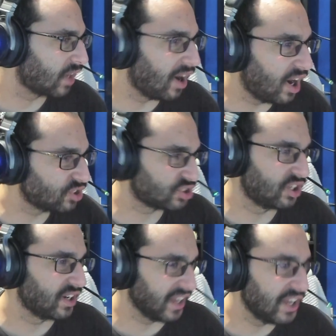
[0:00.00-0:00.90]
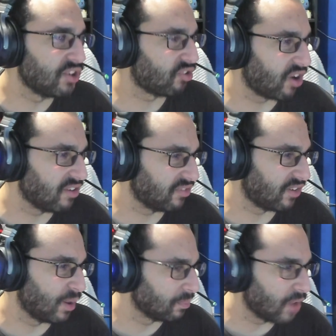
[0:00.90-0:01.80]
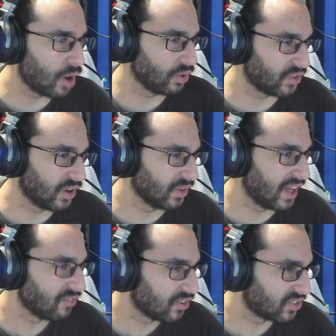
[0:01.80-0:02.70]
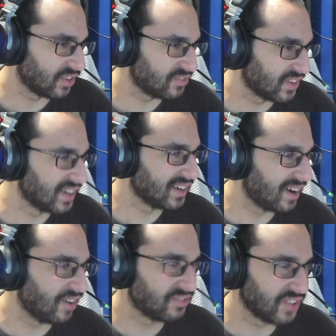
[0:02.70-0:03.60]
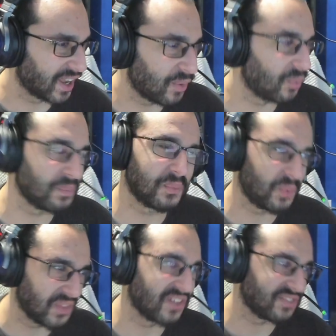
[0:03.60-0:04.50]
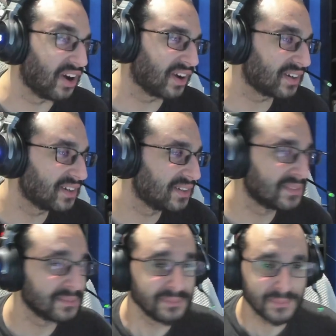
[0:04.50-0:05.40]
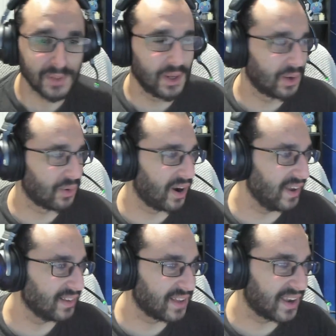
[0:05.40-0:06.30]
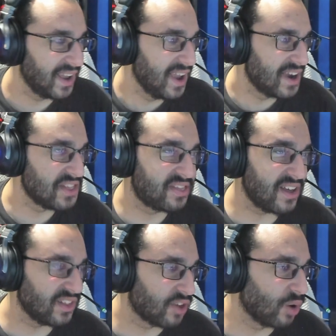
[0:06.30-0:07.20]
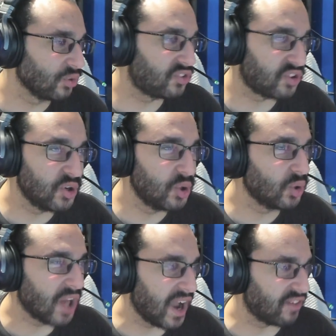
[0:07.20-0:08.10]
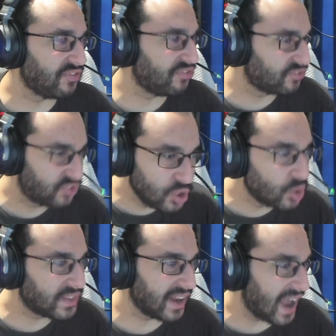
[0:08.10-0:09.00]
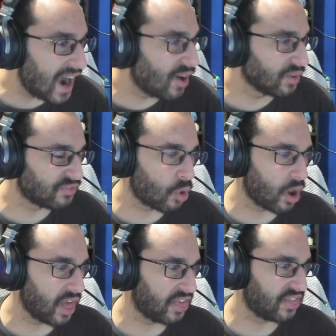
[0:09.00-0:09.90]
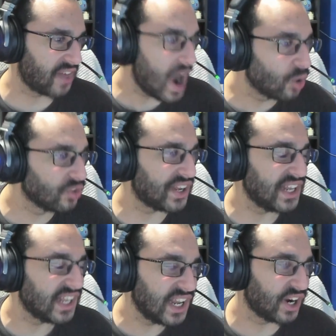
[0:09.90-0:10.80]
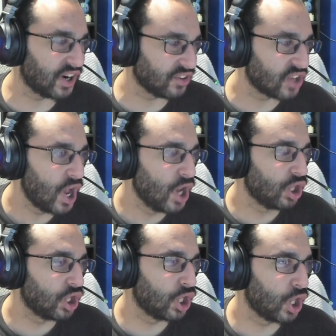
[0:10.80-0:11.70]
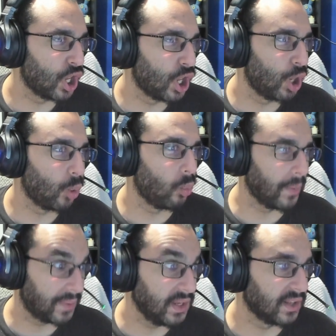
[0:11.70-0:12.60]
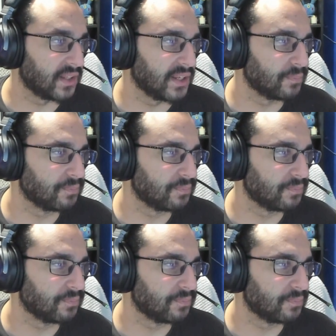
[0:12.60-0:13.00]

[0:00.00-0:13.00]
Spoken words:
and Indra from Naruto levels of like, what the fuck? Right? Like, those two, like, duked it out for 1,000 years repeatedly.